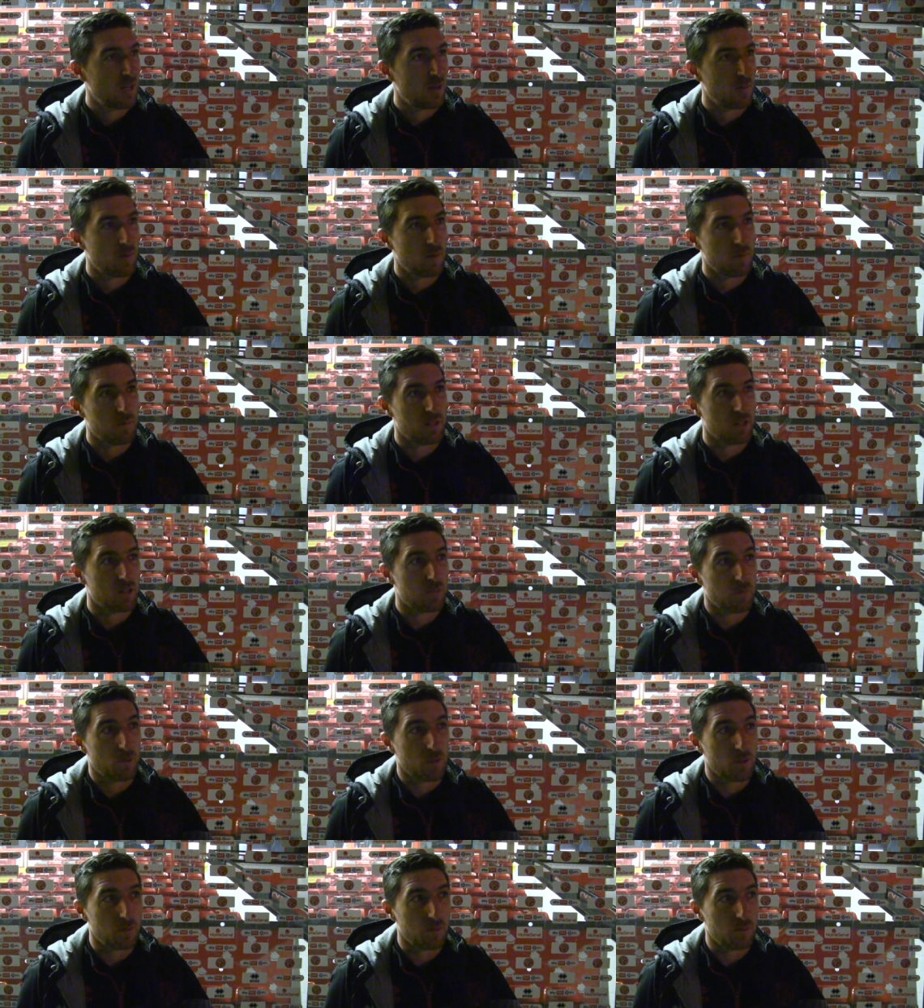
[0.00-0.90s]
we're
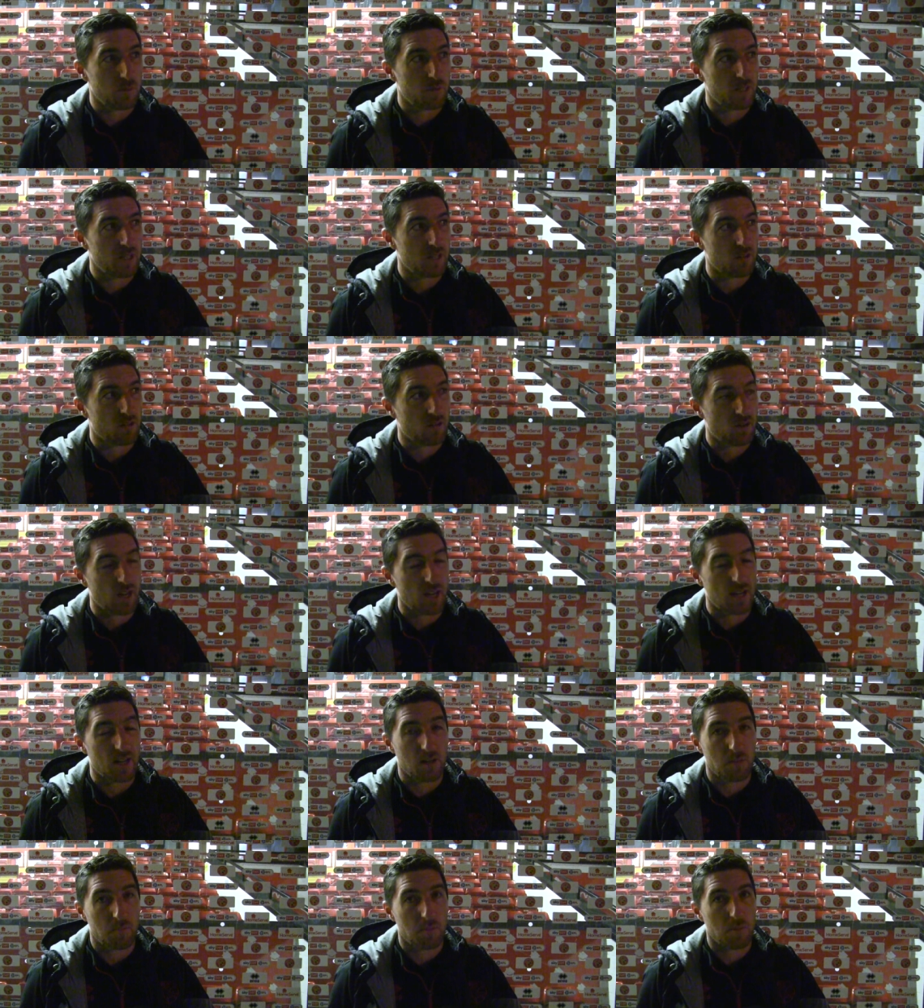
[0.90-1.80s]
disappointed we didn't create
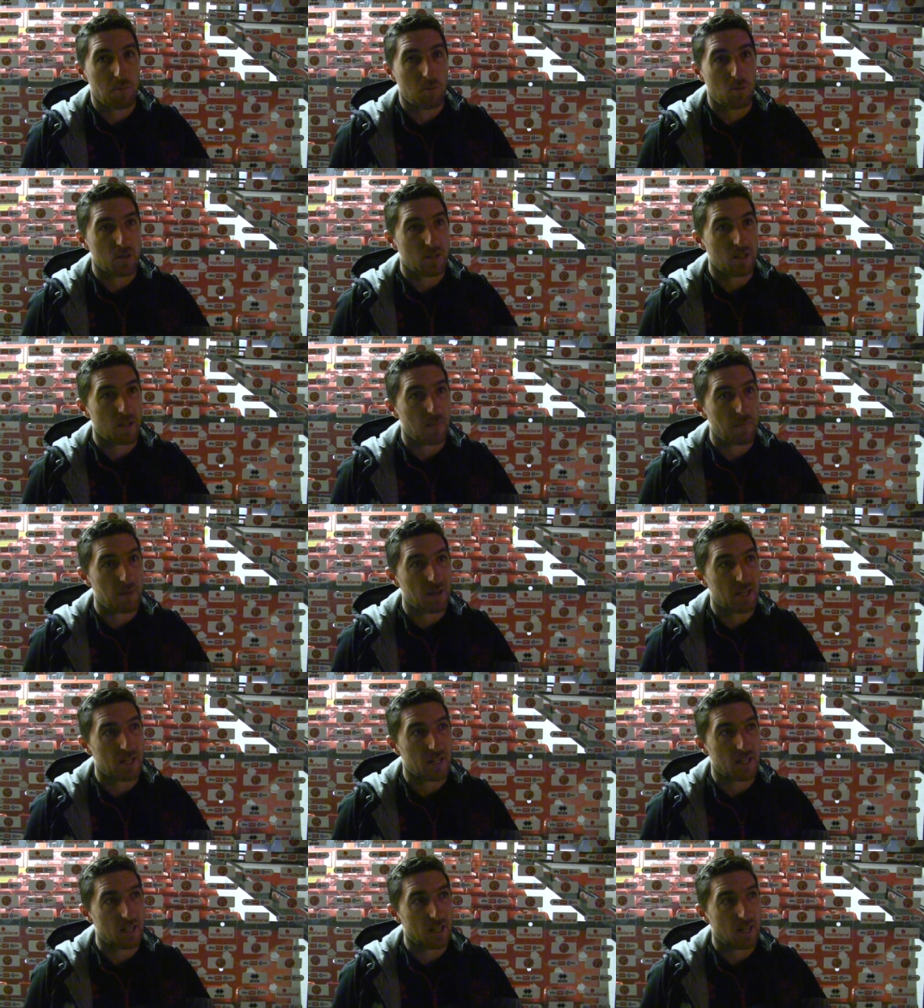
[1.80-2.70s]
a little bit more to get
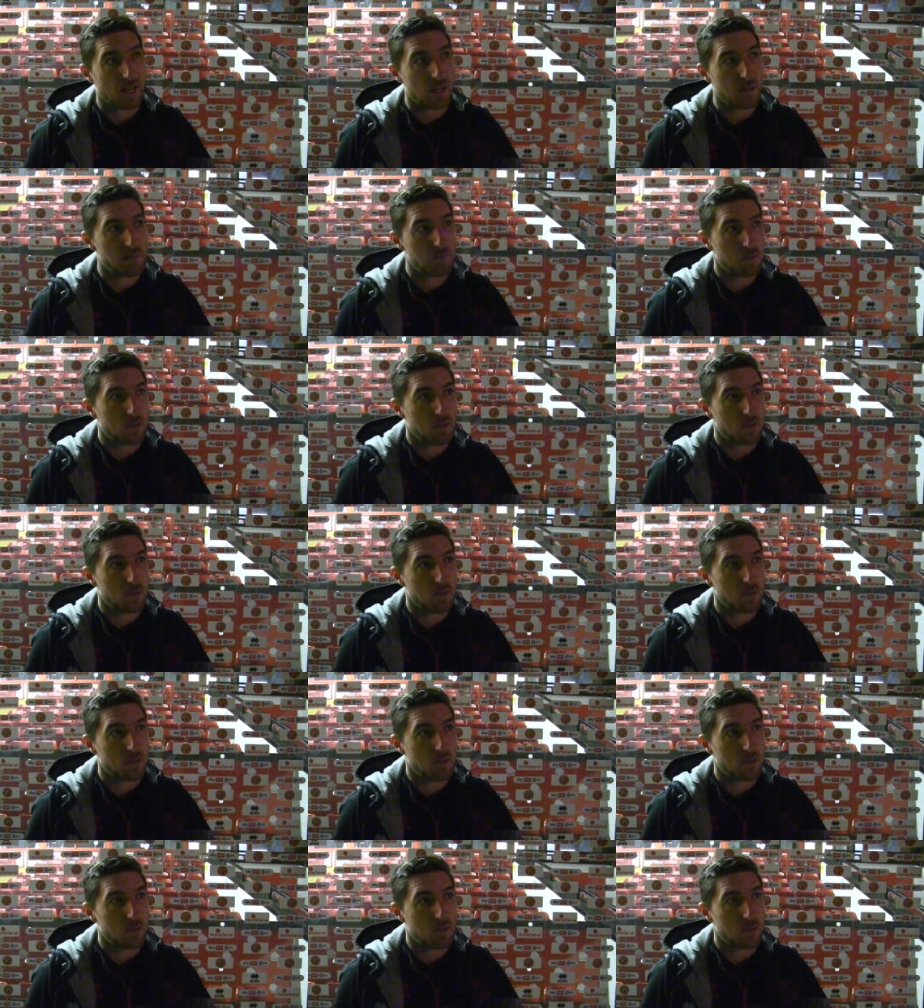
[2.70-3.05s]
back in the game.